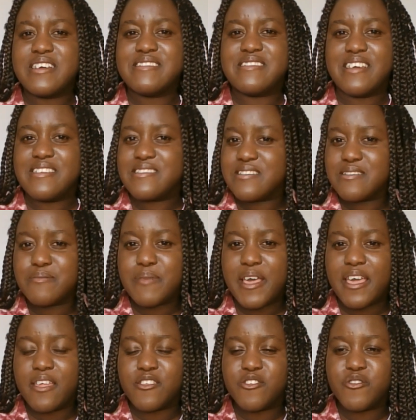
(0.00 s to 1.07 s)
a
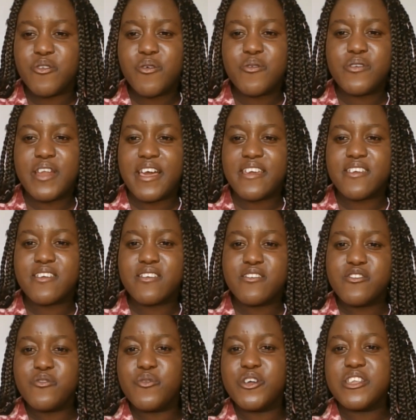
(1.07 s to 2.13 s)
gentleman, you know, like
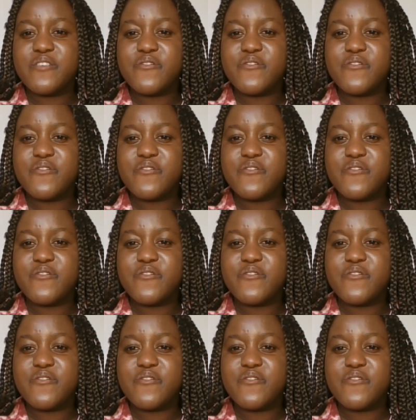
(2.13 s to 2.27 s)
you won't